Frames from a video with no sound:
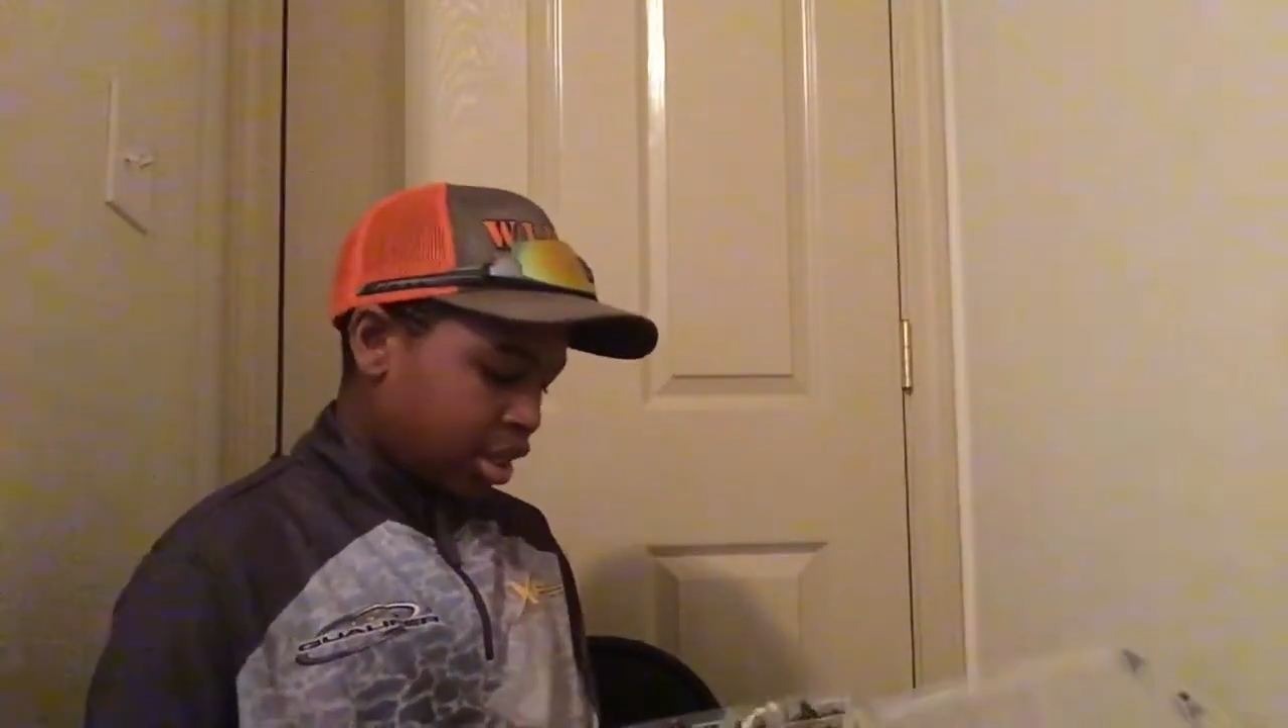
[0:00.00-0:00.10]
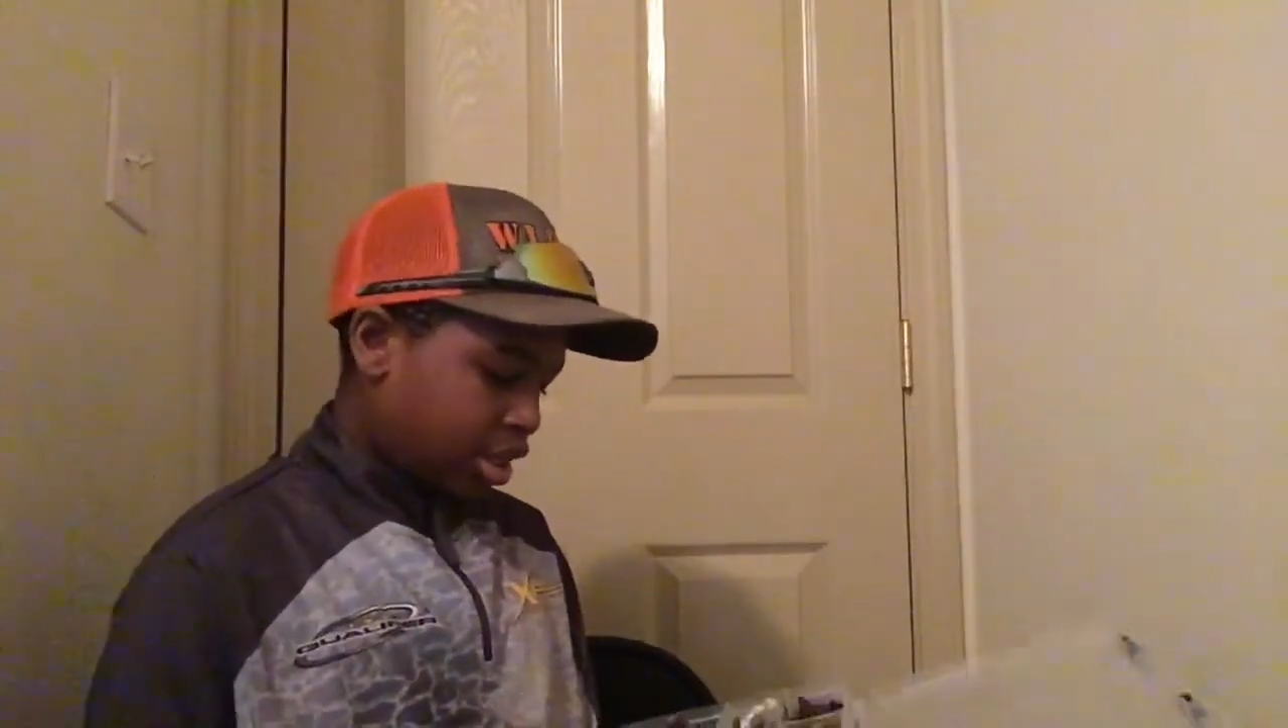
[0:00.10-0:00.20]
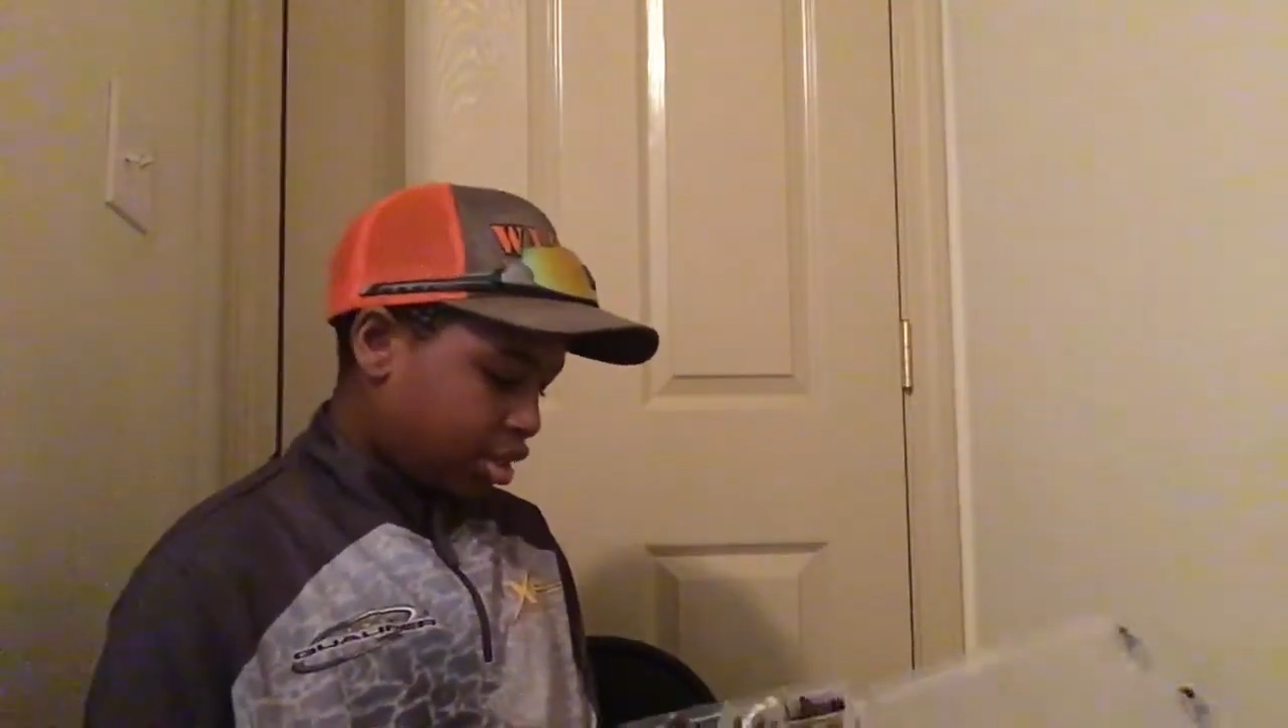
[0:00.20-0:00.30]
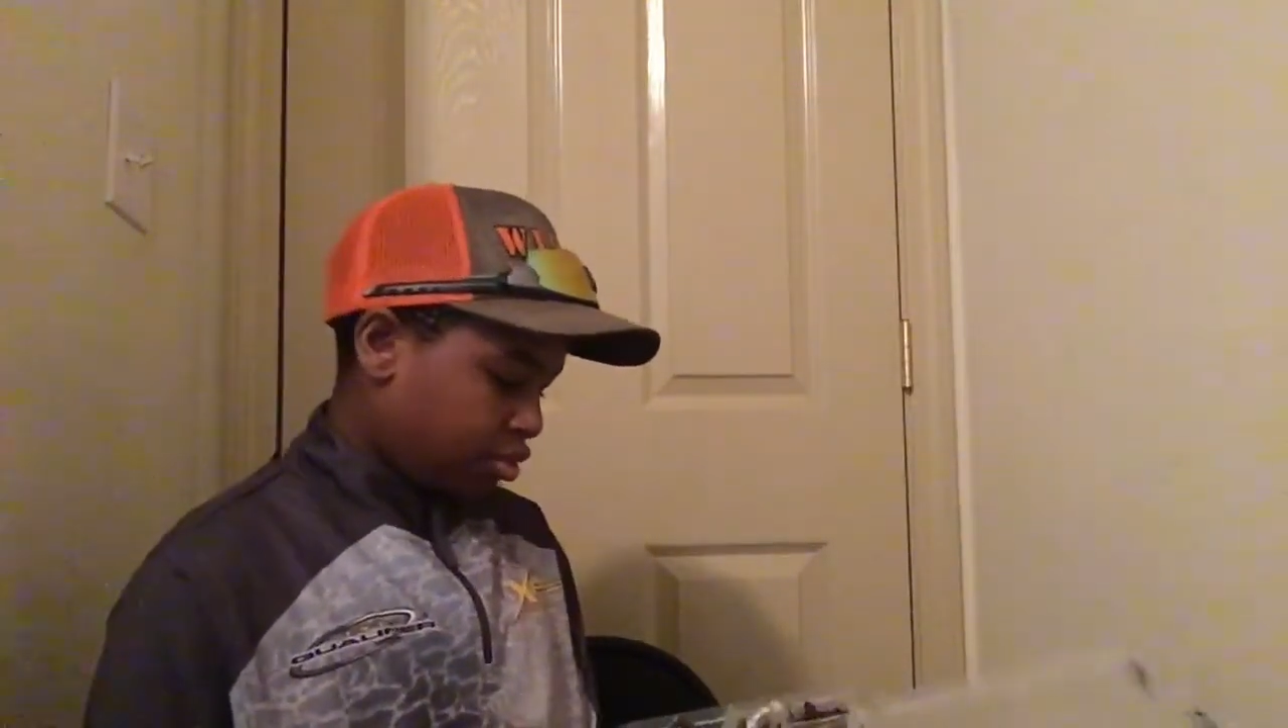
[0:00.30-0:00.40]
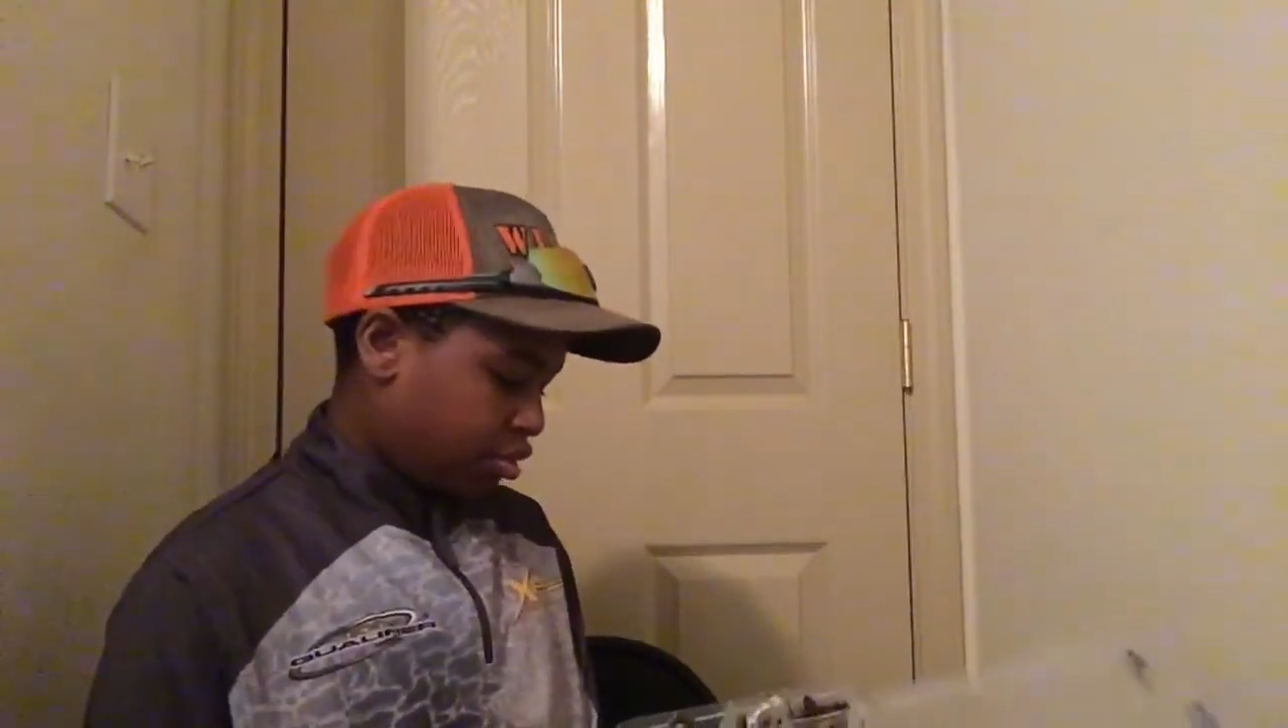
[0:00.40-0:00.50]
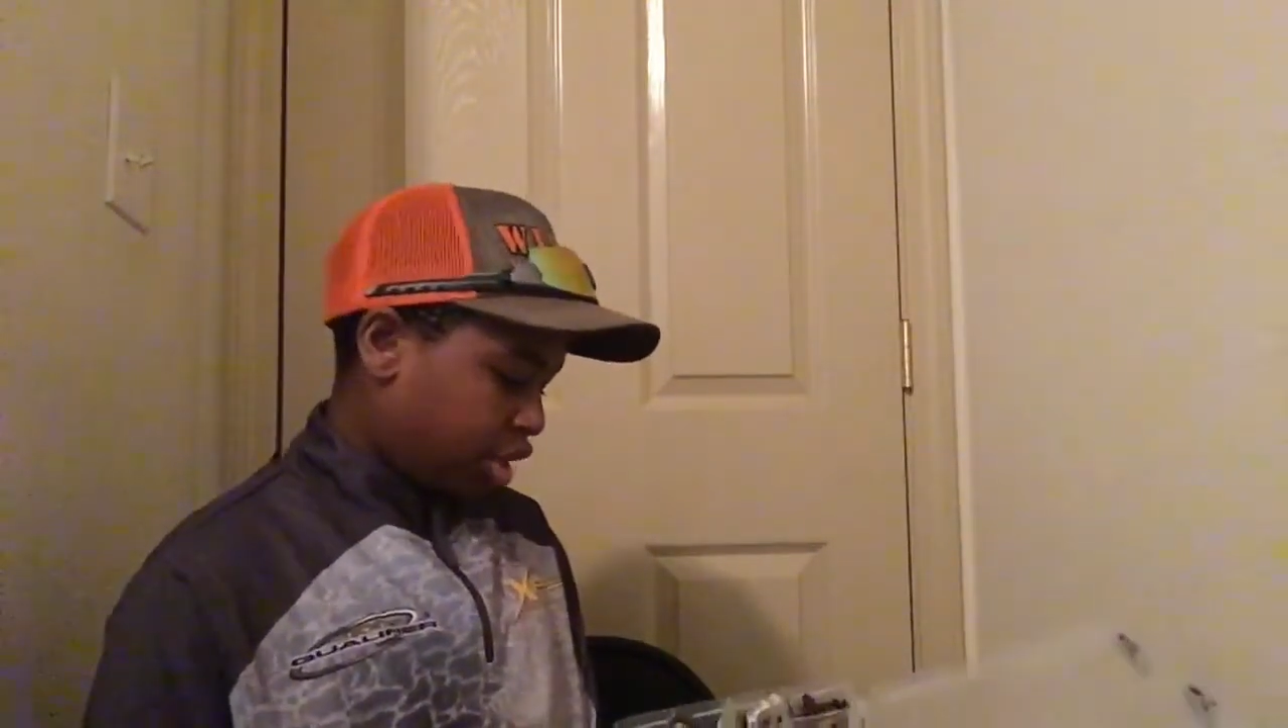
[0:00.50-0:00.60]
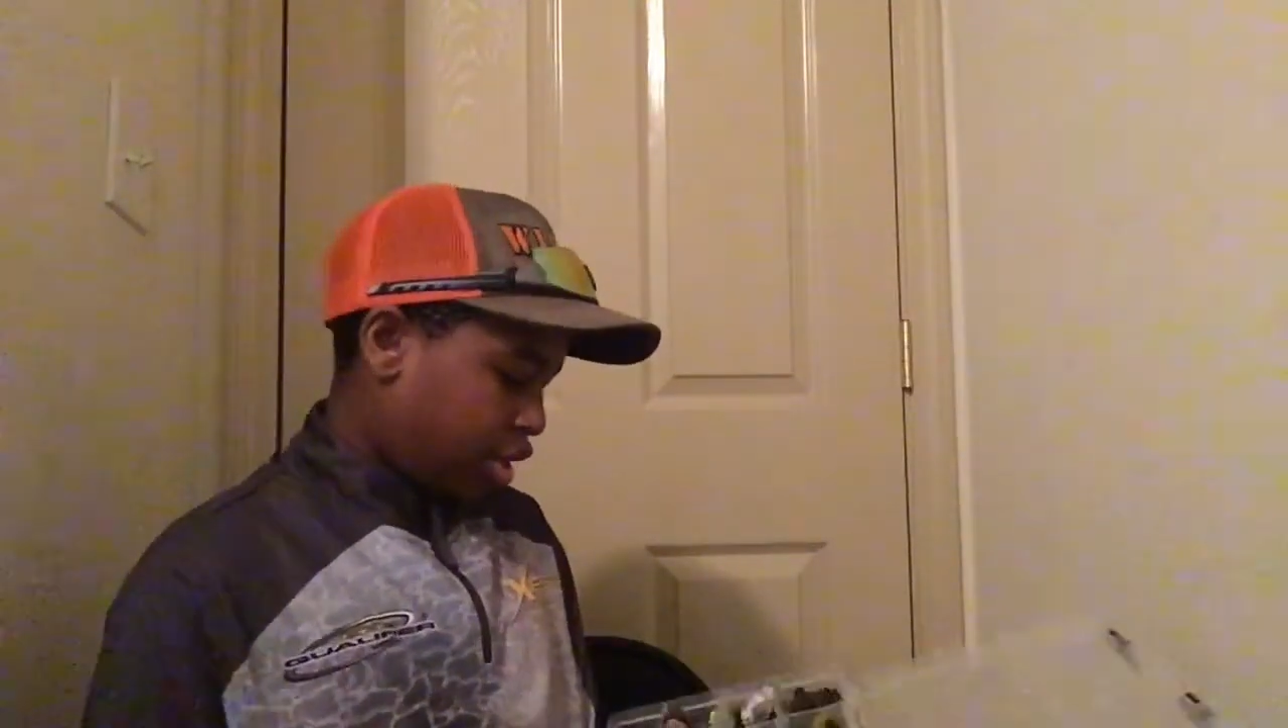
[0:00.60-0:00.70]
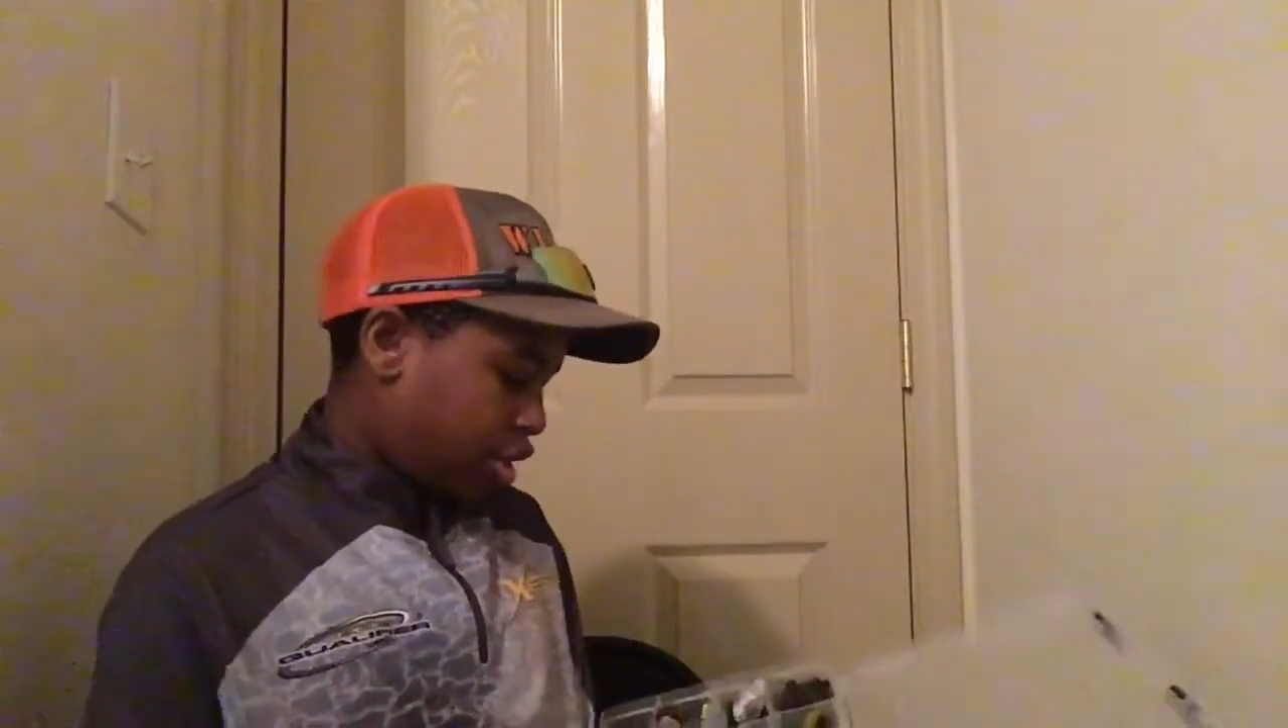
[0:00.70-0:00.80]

And then right